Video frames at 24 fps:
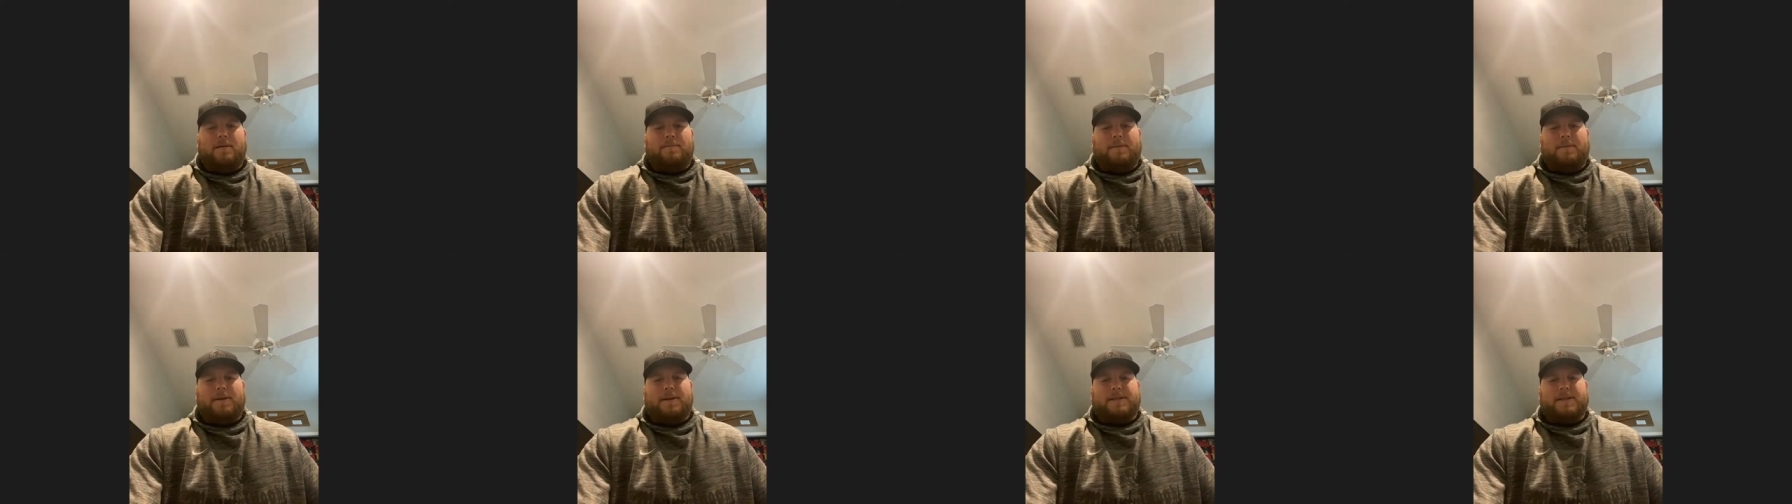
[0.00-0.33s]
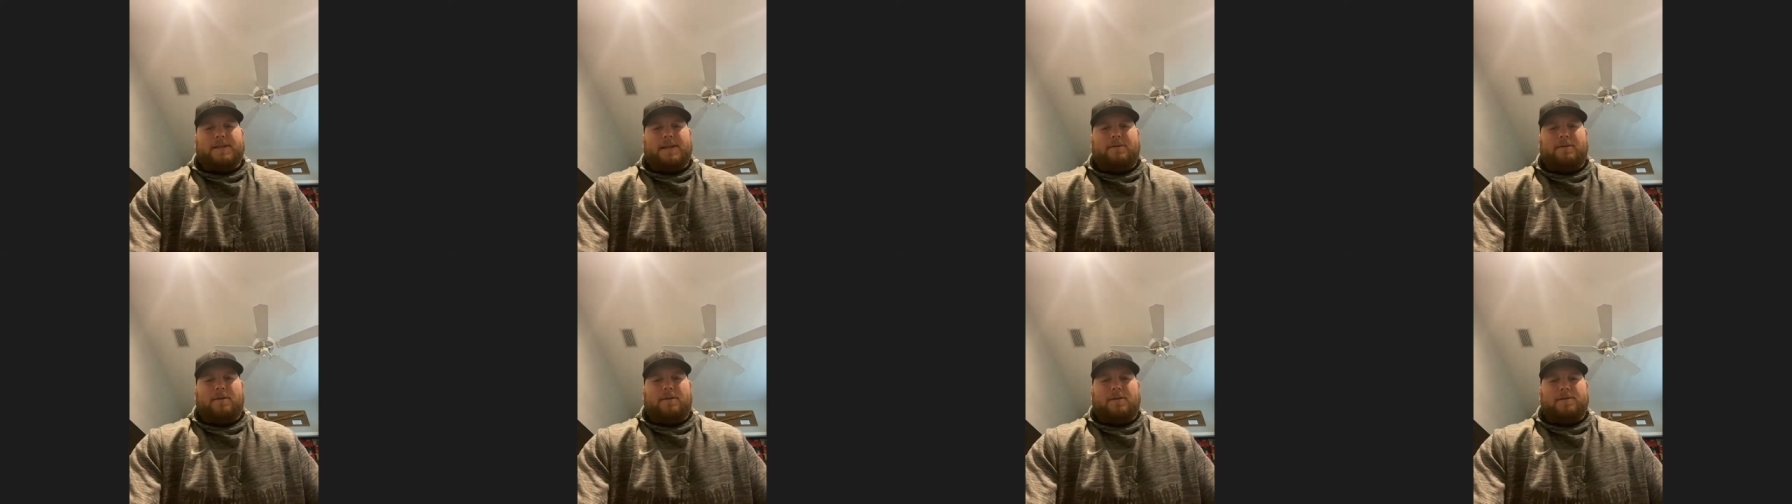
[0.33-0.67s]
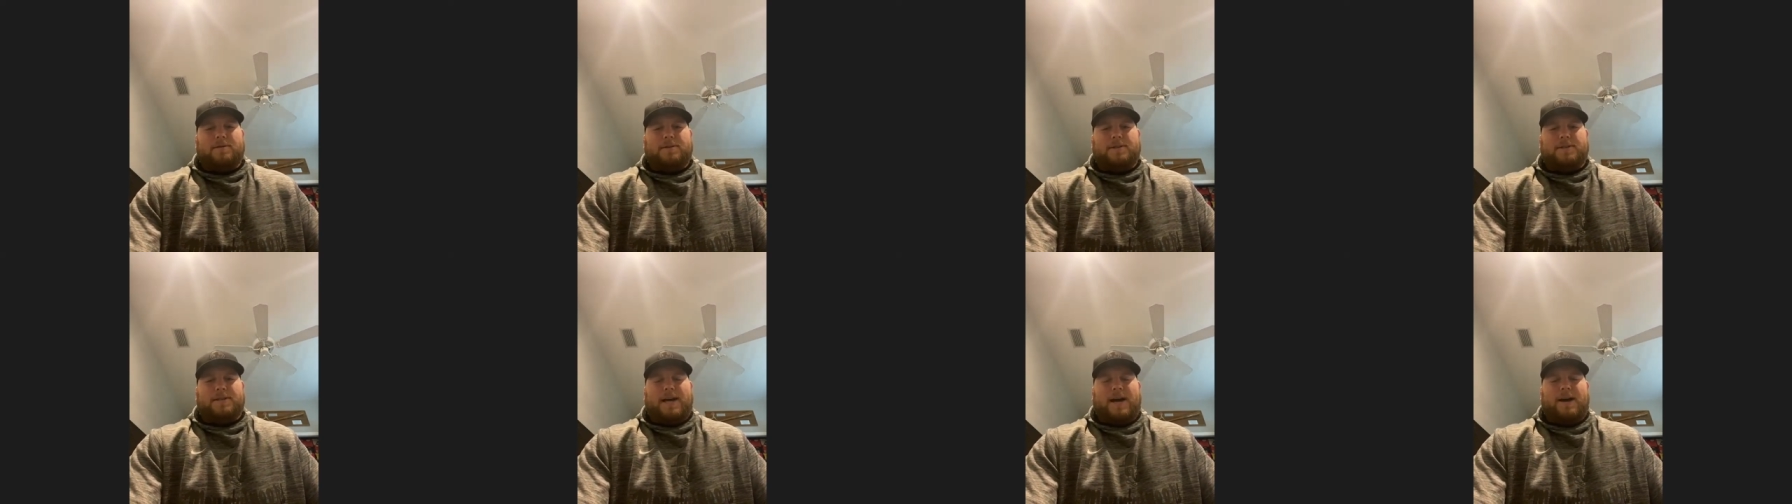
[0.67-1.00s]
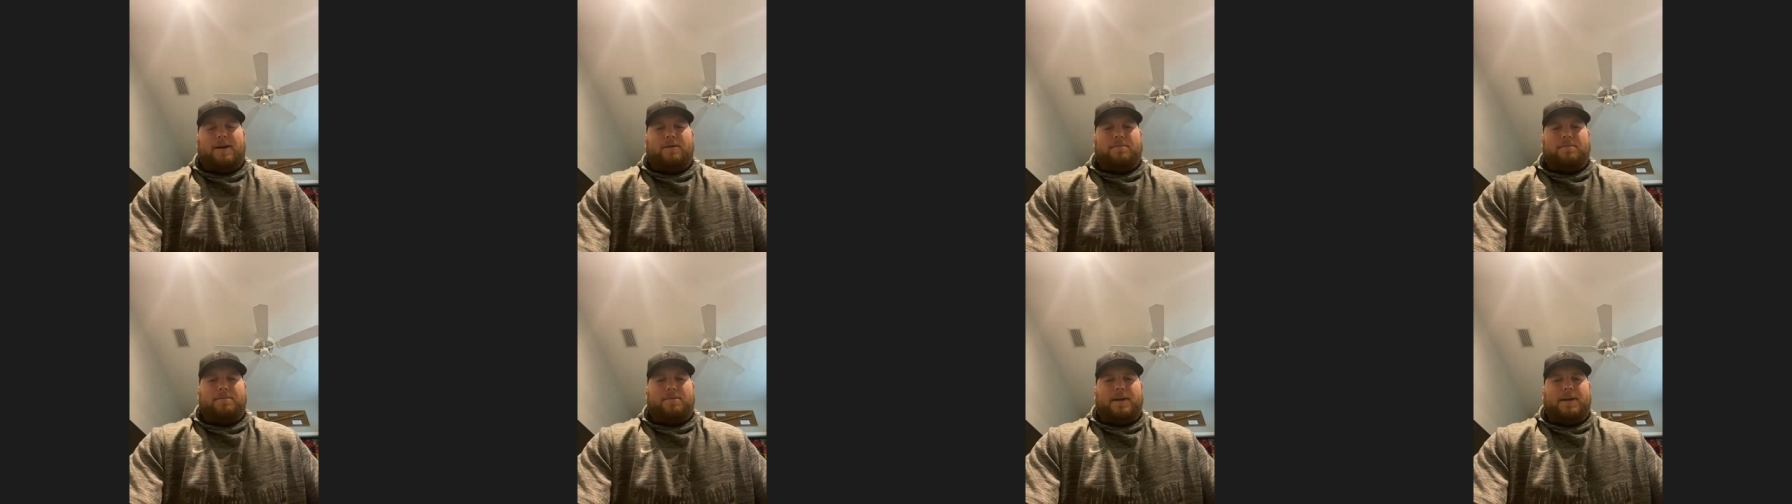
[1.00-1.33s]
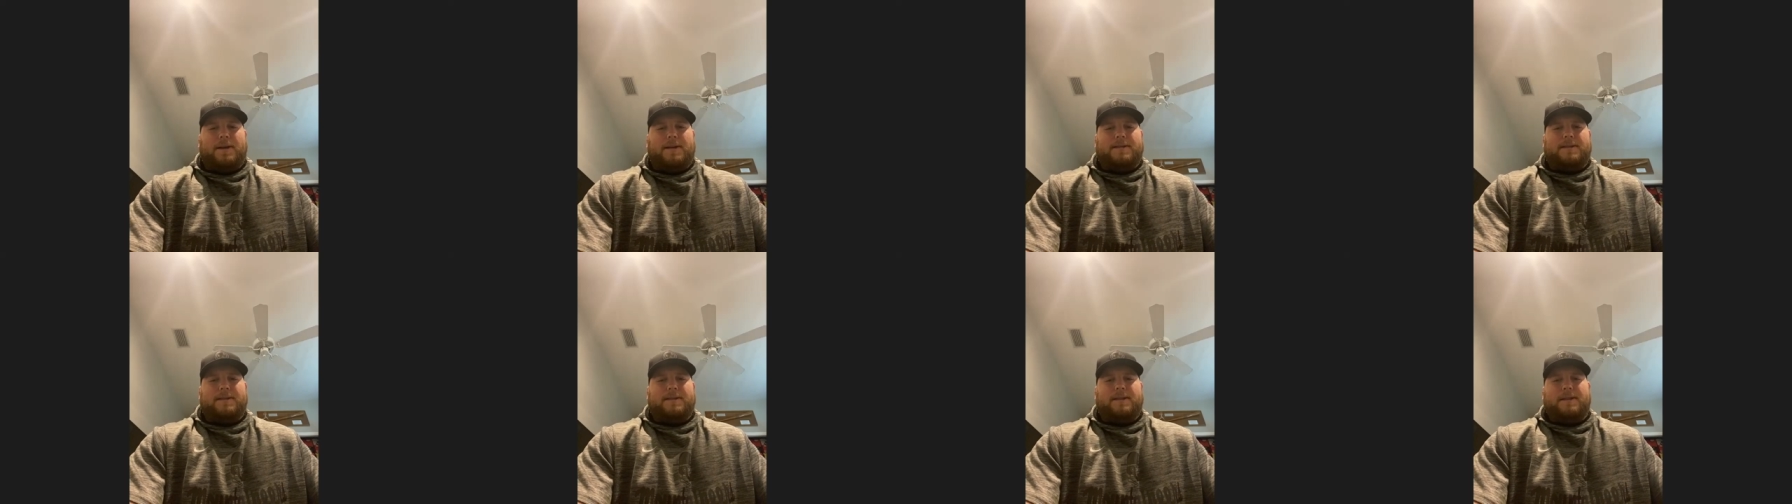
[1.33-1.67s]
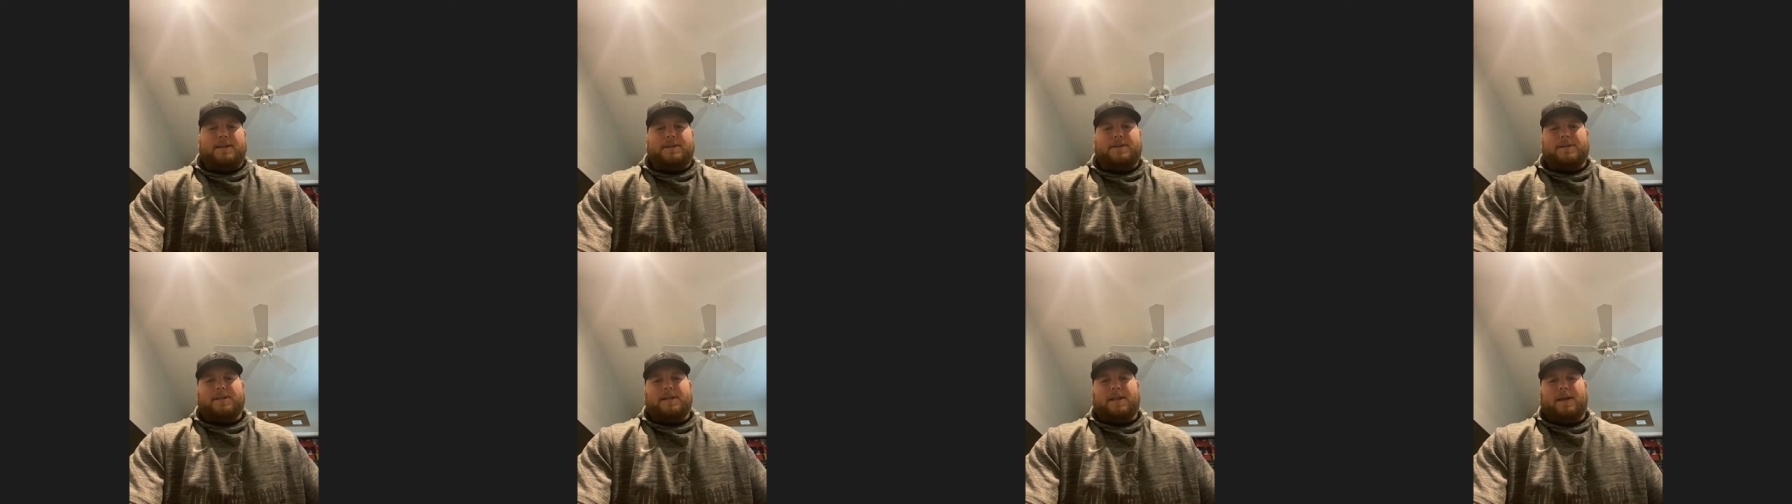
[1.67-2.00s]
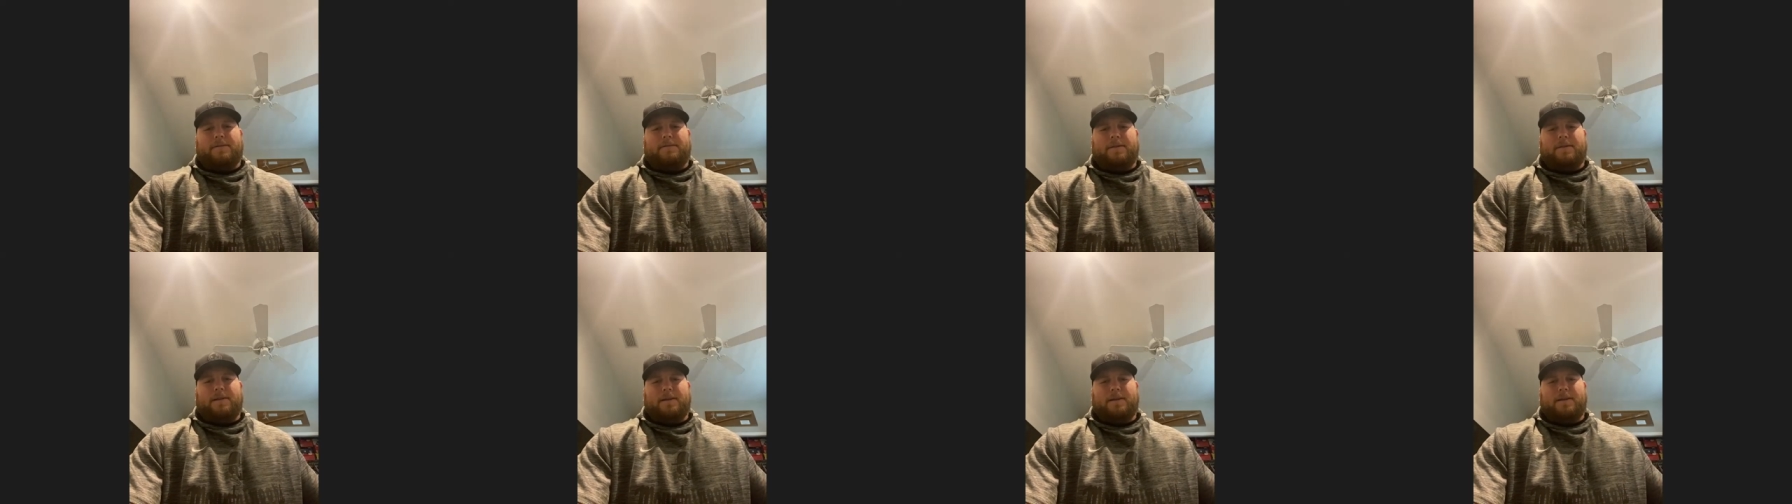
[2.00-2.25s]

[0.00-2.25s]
because they were all just out of place, and they just left